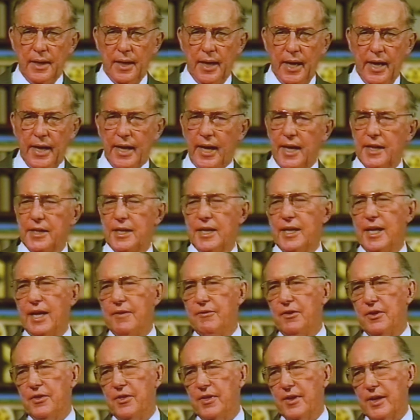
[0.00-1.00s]
And I did
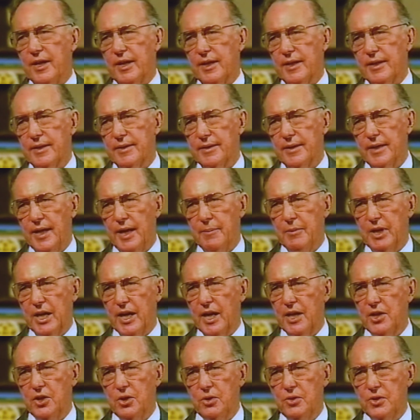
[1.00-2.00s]
everything. I mean,
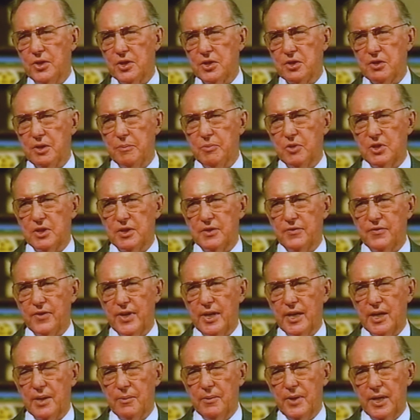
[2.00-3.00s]
I knew the scriptures
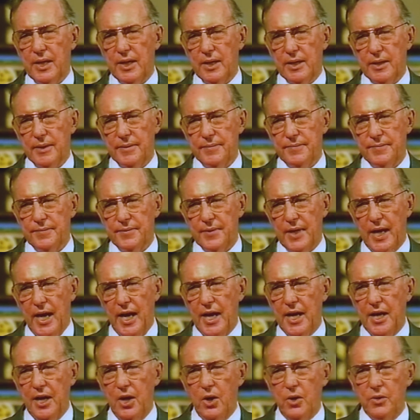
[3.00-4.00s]
fairly well.
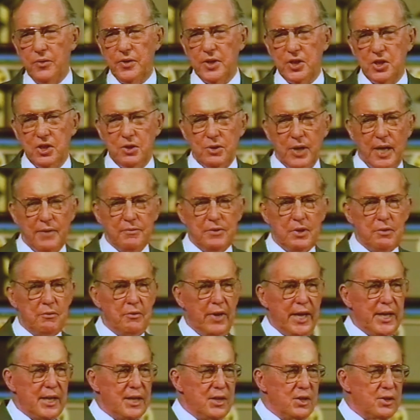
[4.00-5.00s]
I know that you have to
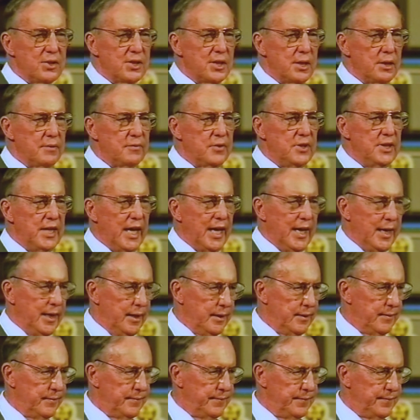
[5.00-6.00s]
reckon yourself
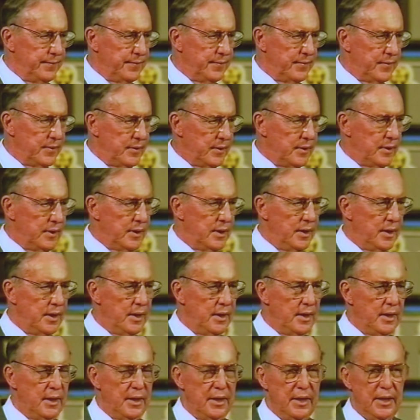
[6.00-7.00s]
dead.
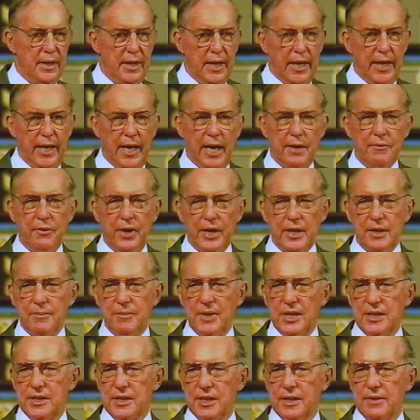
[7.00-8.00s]
And I reckoned
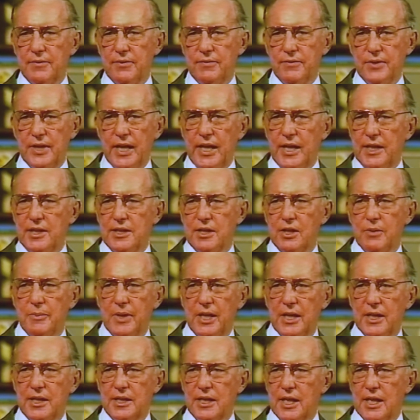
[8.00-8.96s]
myself dead so many